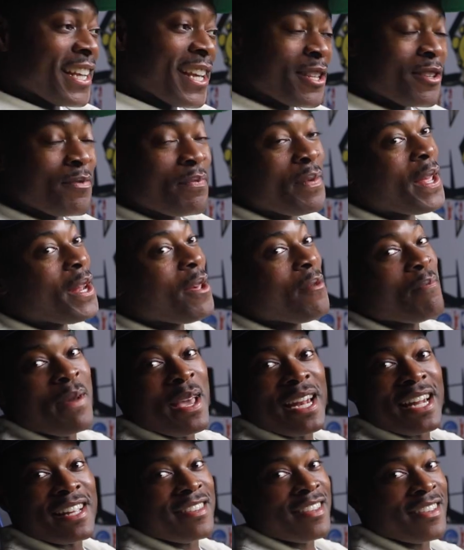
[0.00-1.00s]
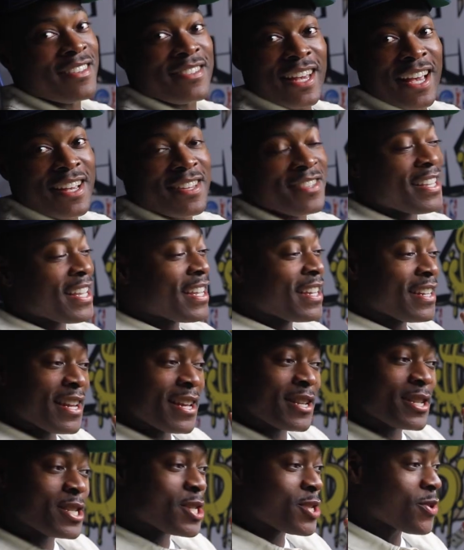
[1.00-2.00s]
It's been a minute since I seen
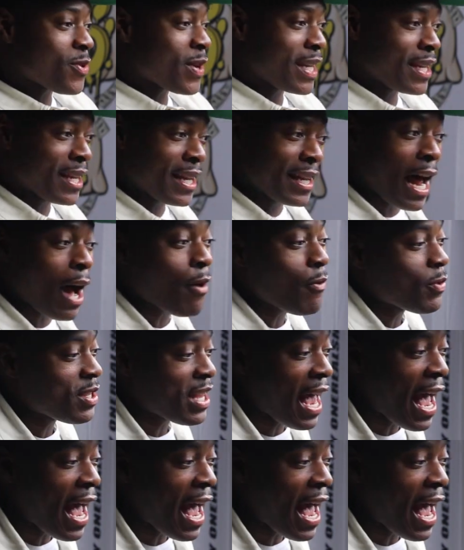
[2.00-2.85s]
this joint, and I was